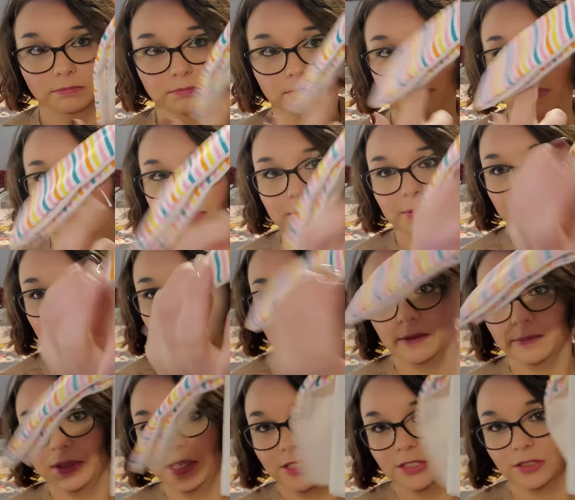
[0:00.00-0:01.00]
Maybe put
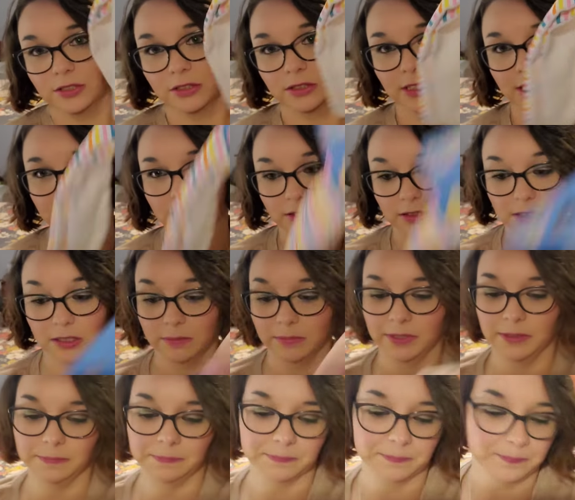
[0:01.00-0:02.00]
Happy Easter on the ear or something.